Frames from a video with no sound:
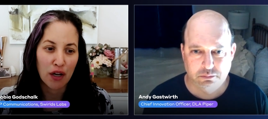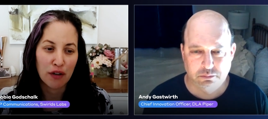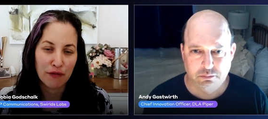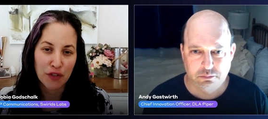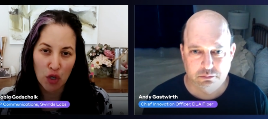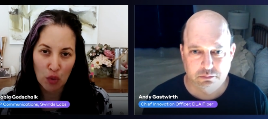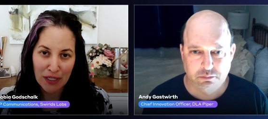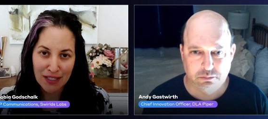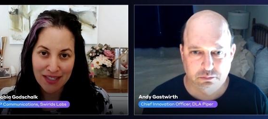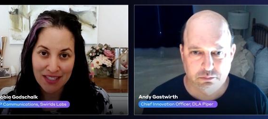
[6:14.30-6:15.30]
Speaker 1: of
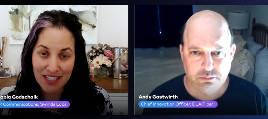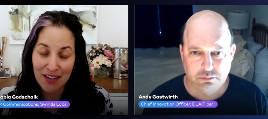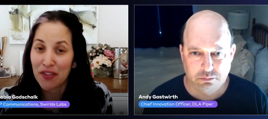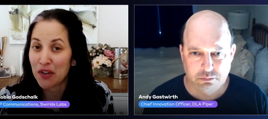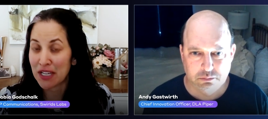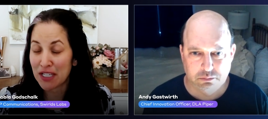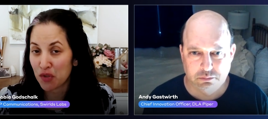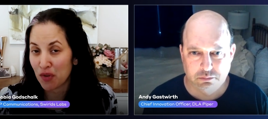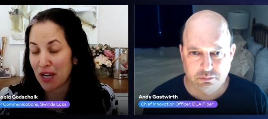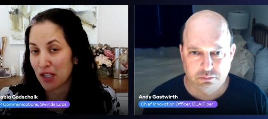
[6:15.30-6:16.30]
tokens, if there is
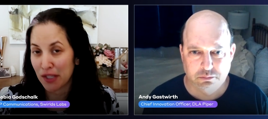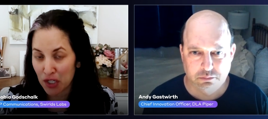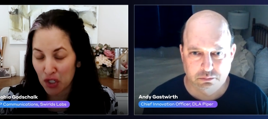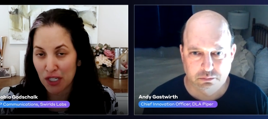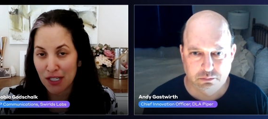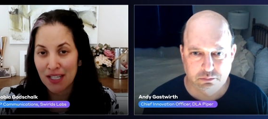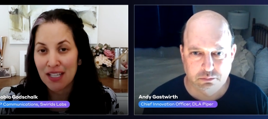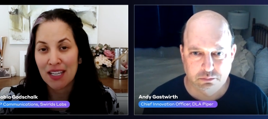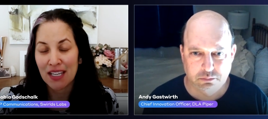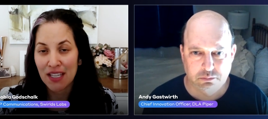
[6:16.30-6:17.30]
regulation
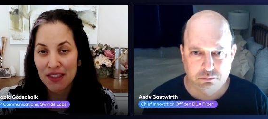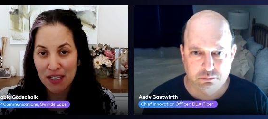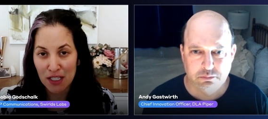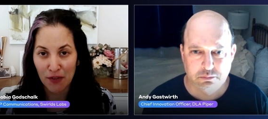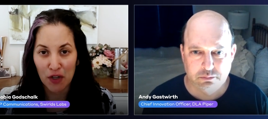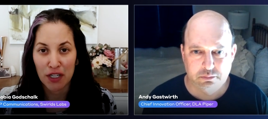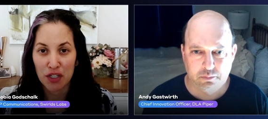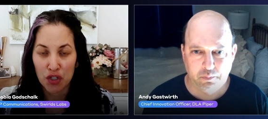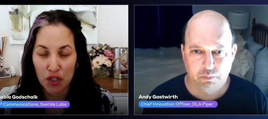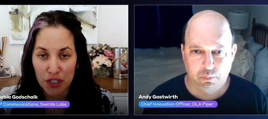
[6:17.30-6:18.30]
in these
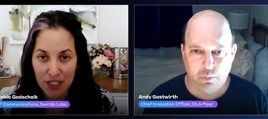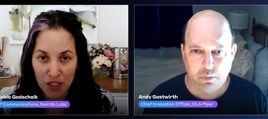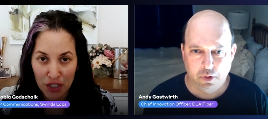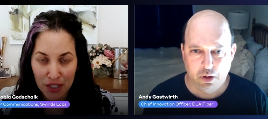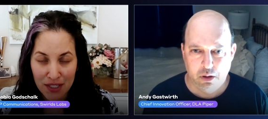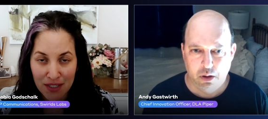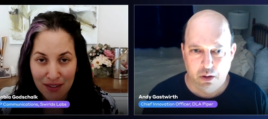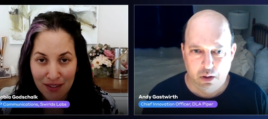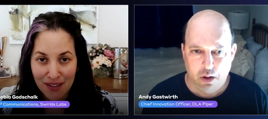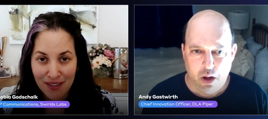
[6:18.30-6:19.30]
various jurisdictions?
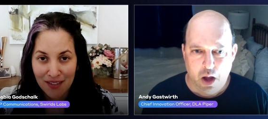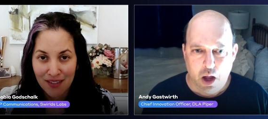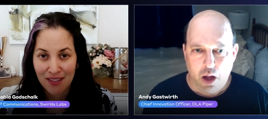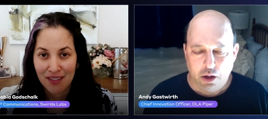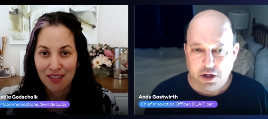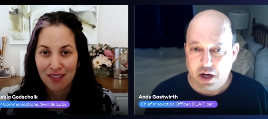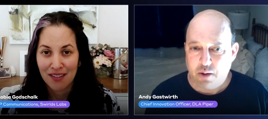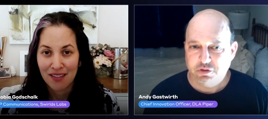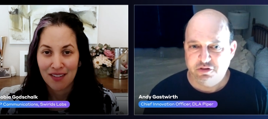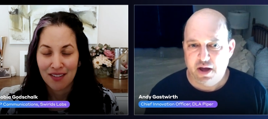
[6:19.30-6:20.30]
Speaker 2: Yeah, and
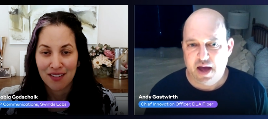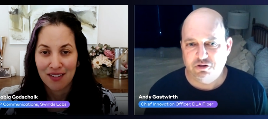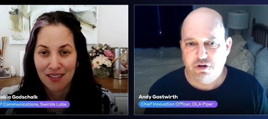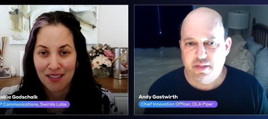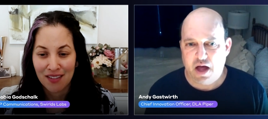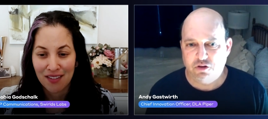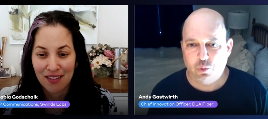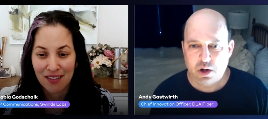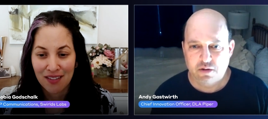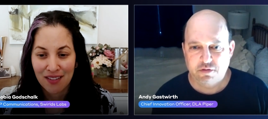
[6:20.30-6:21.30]
I would say actually
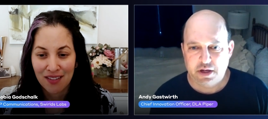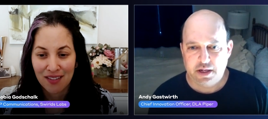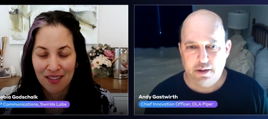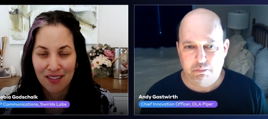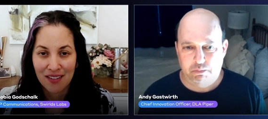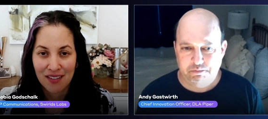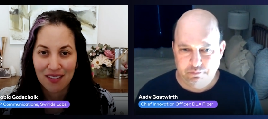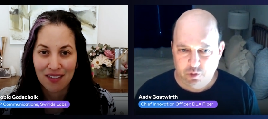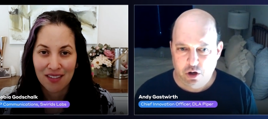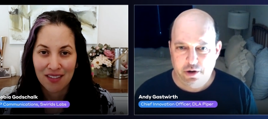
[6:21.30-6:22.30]
that's one of the
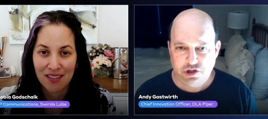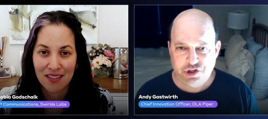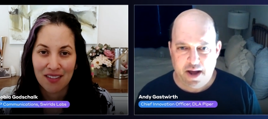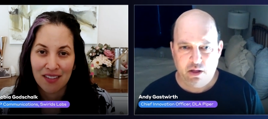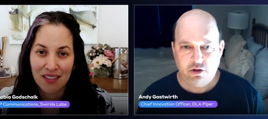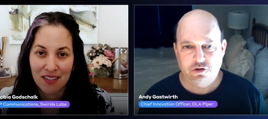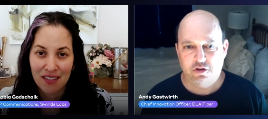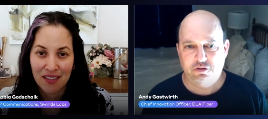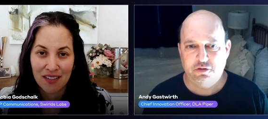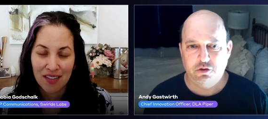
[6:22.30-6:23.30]
current
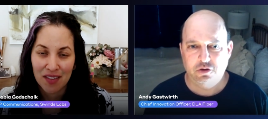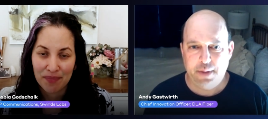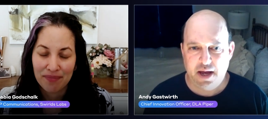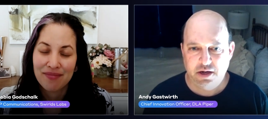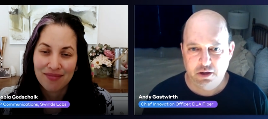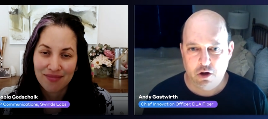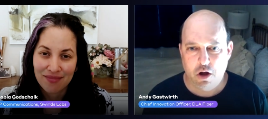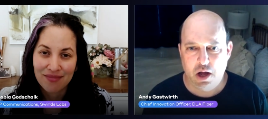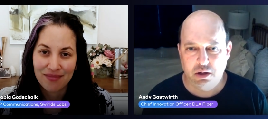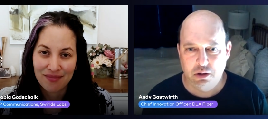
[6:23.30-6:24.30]
challenges, depending
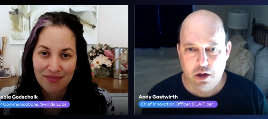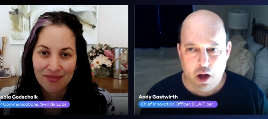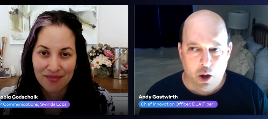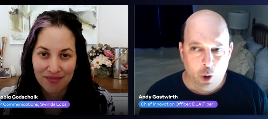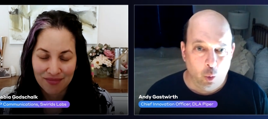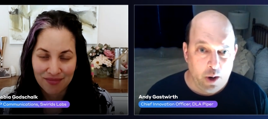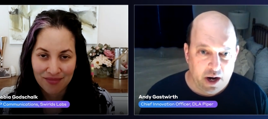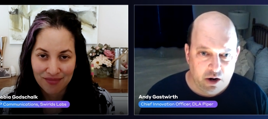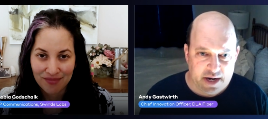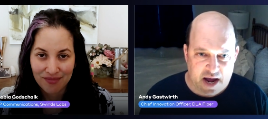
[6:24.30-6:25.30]
on
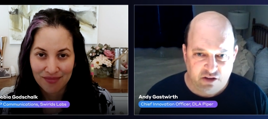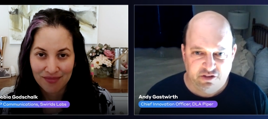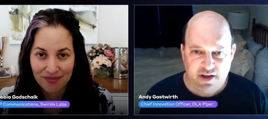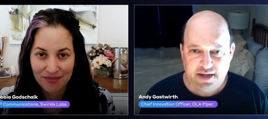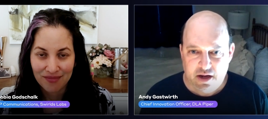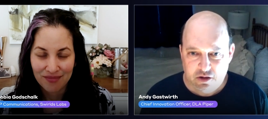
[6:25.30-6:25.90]
where an asset